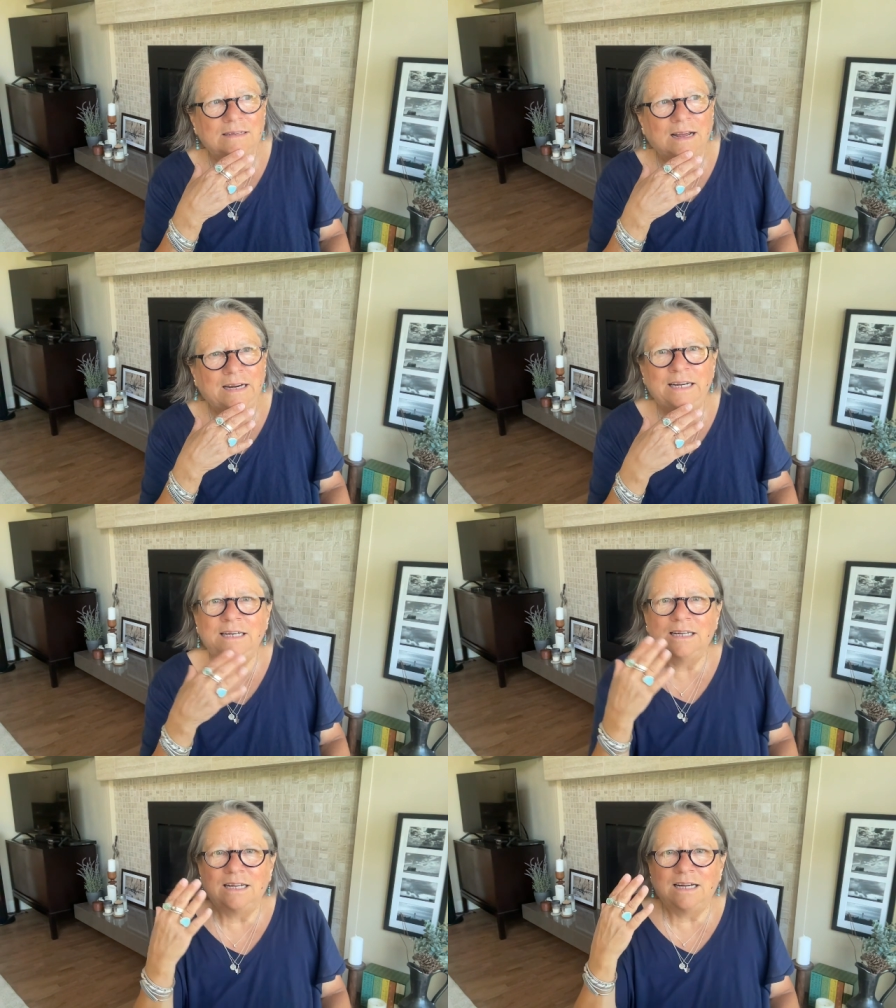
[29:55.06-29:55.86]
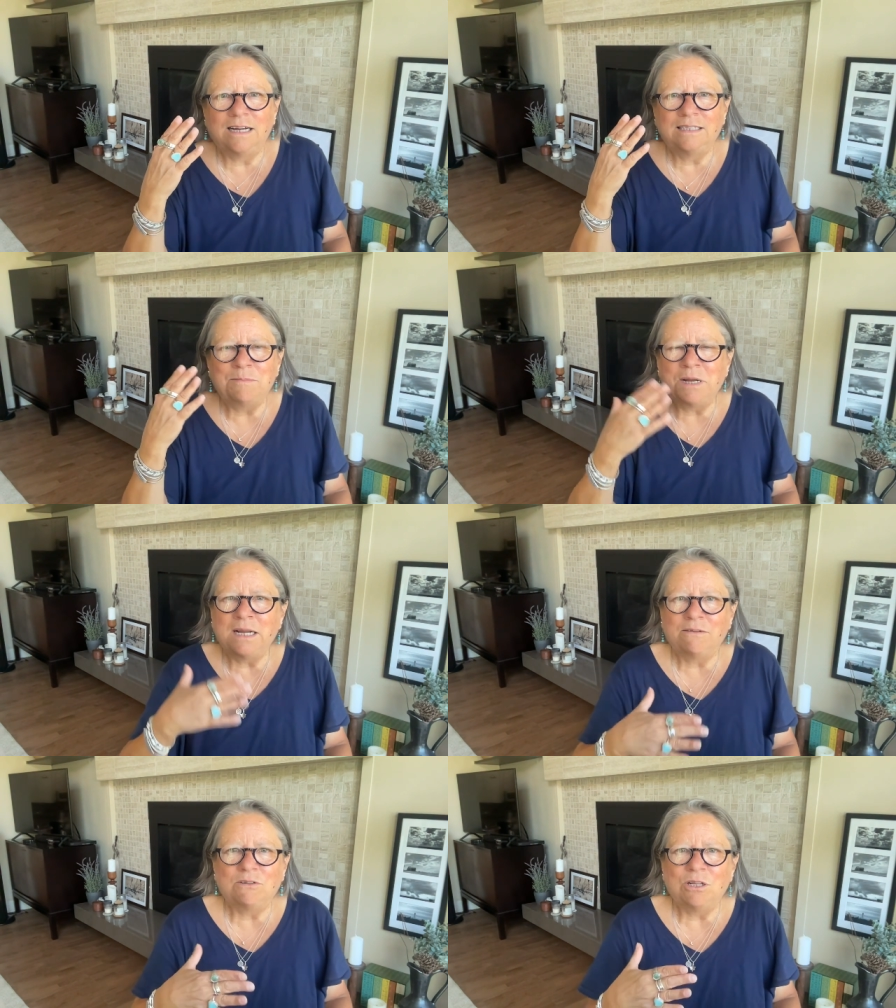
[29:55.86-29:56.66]
I need some
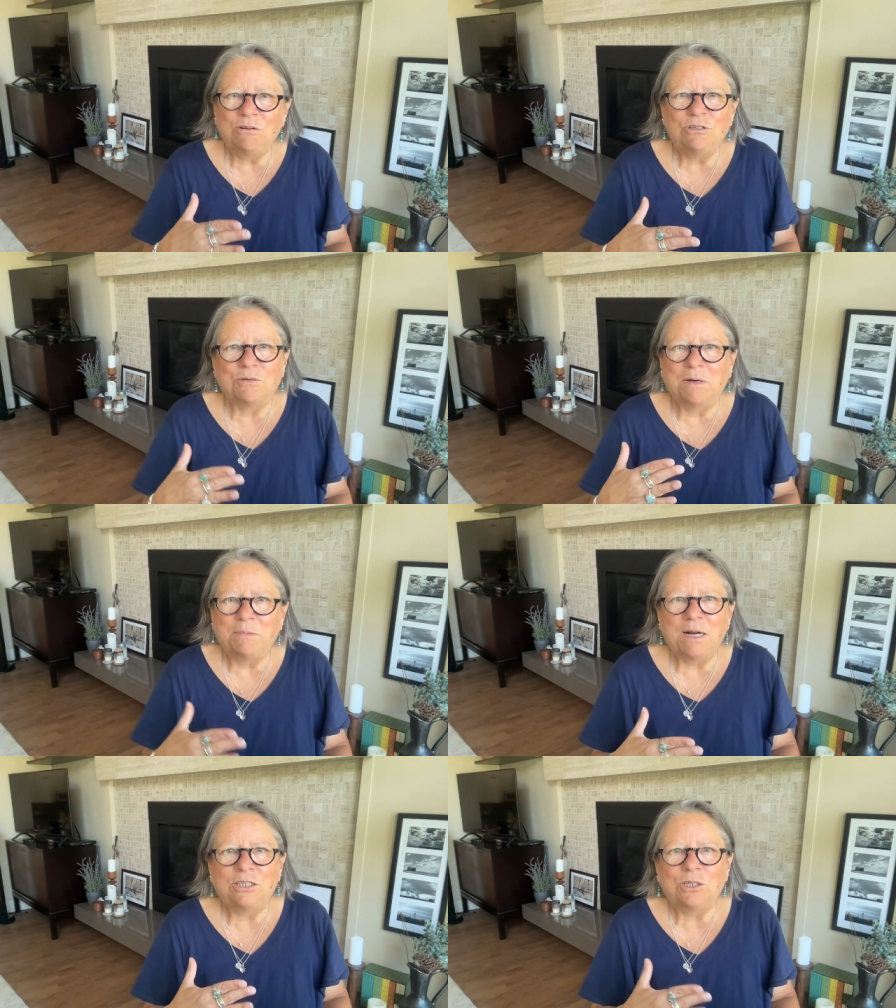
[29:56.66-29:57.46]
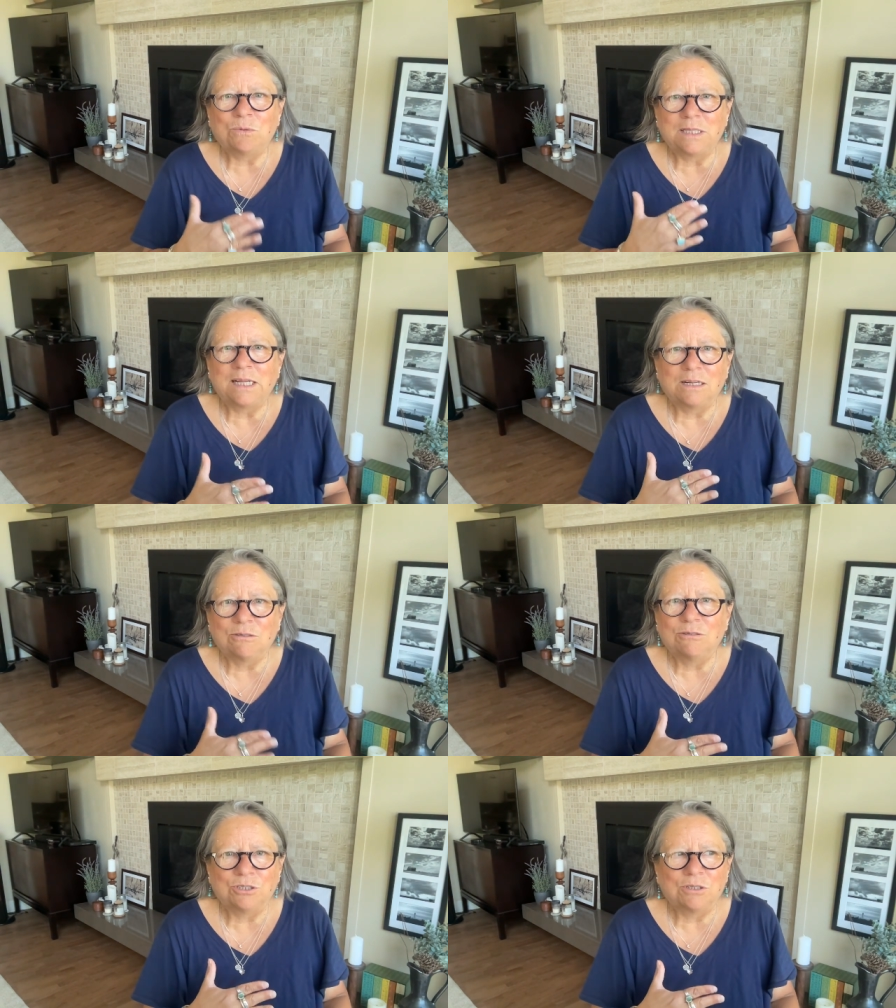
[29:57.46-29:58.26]
kind of closure, but I'm not sure what that
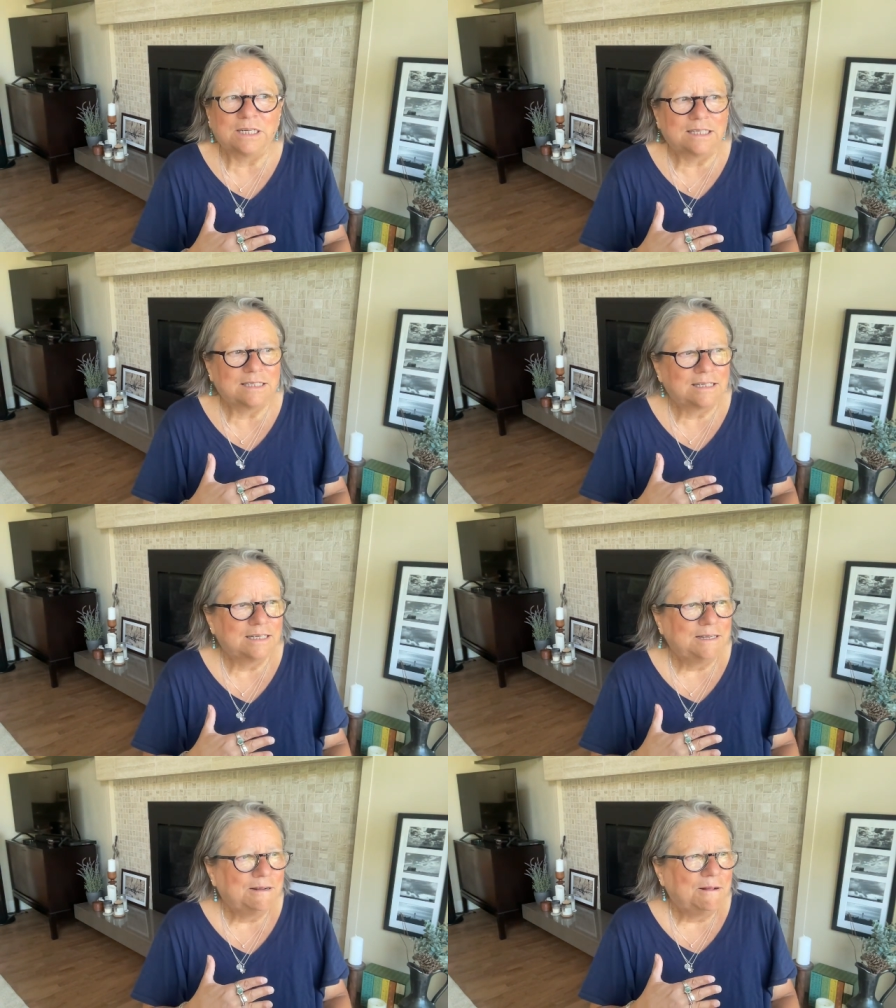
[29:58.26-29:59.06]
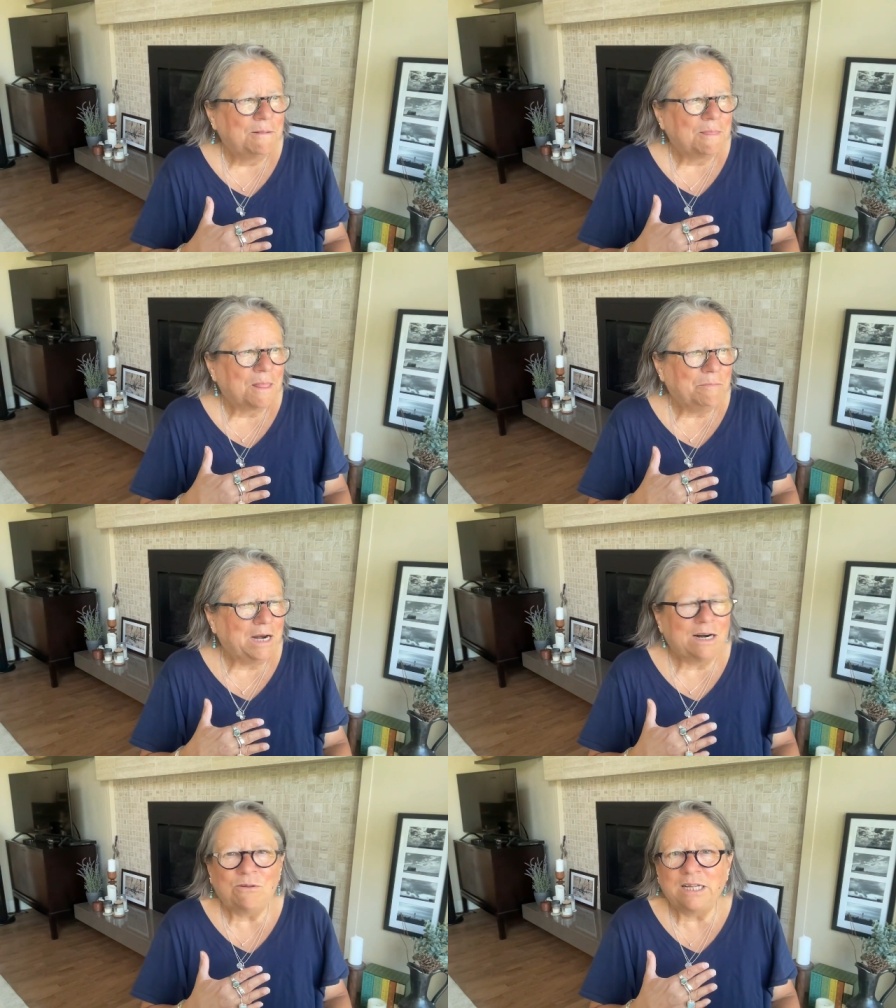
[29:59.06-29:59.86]
closure is. I
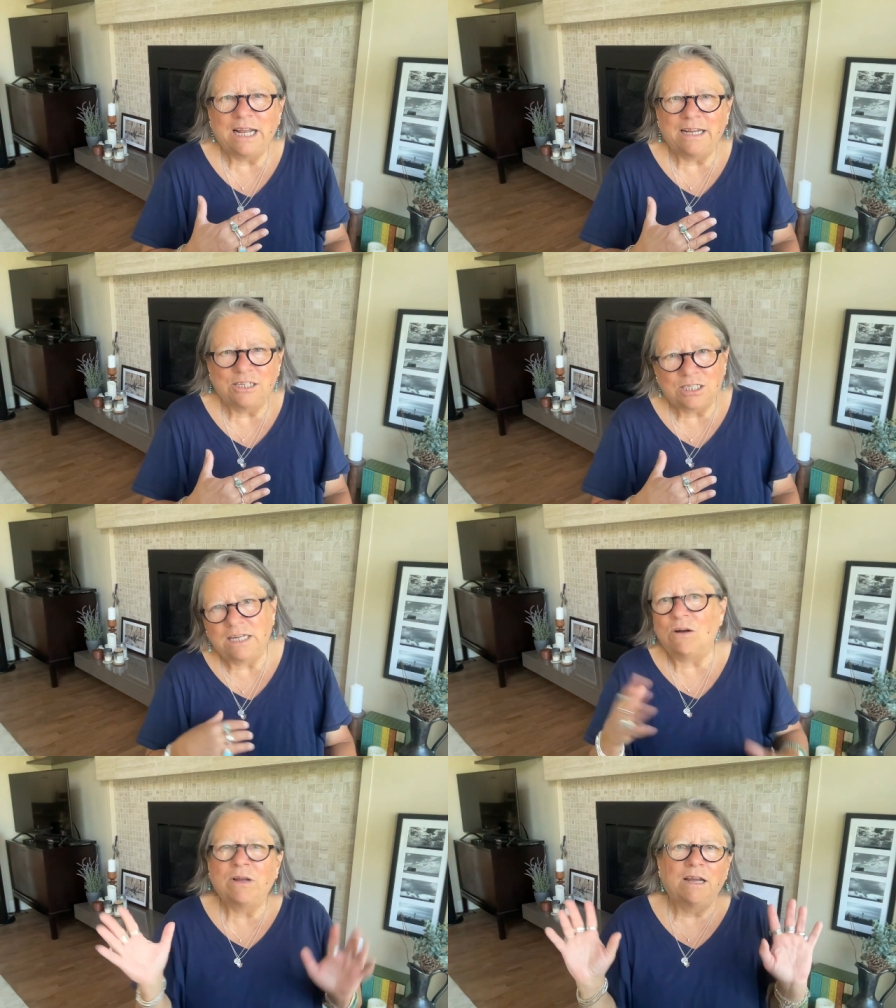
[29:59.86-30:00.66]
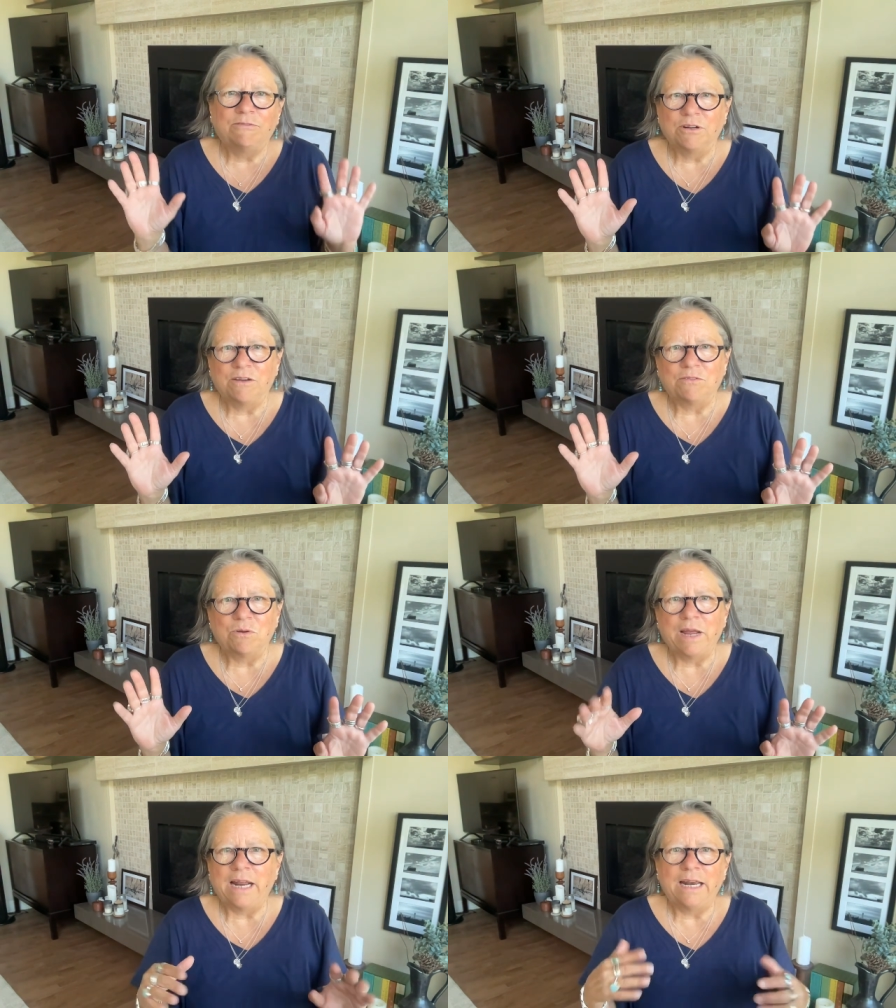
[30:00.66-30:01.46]
mean, I don't think I could just say, "Okay, I forgive
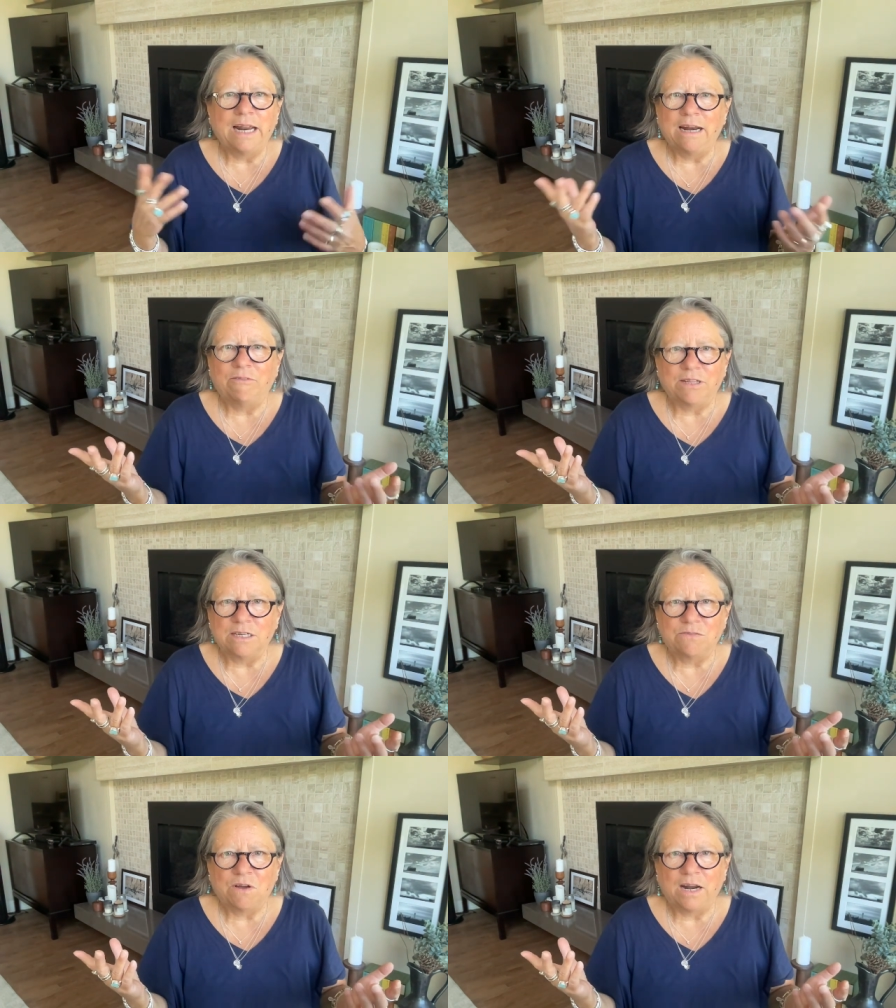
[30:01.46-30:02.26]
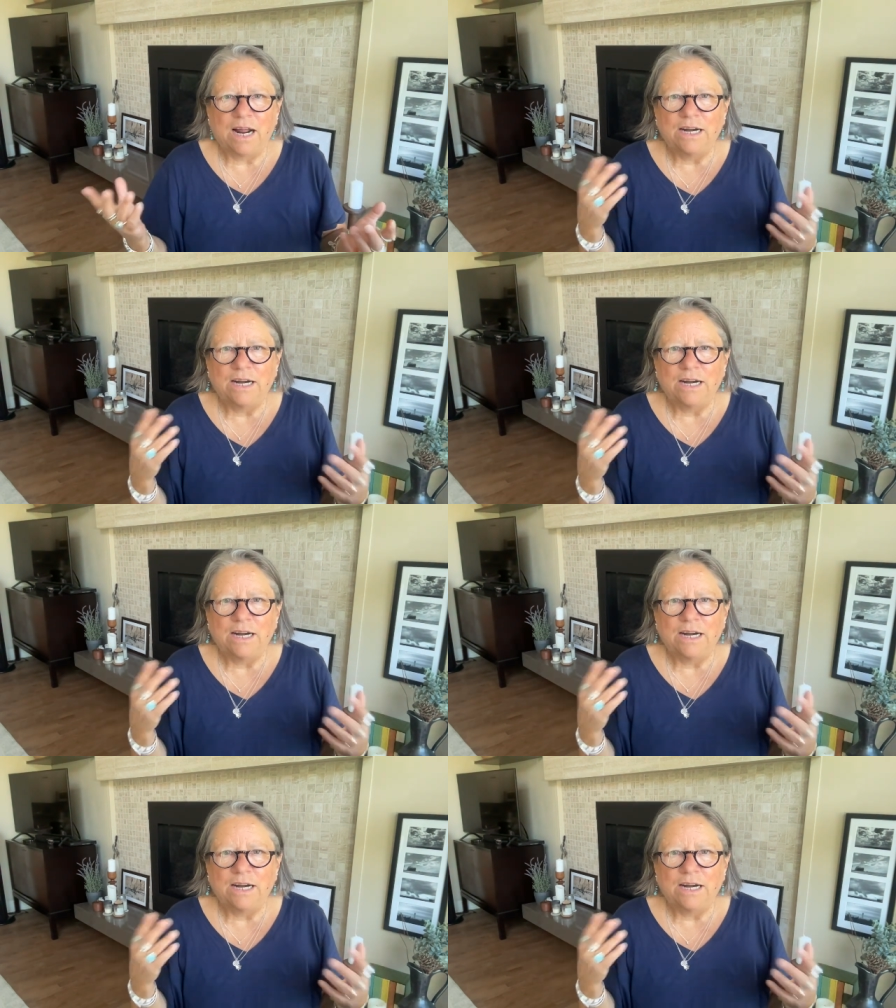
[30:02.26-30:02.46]
you," and then everything's fine.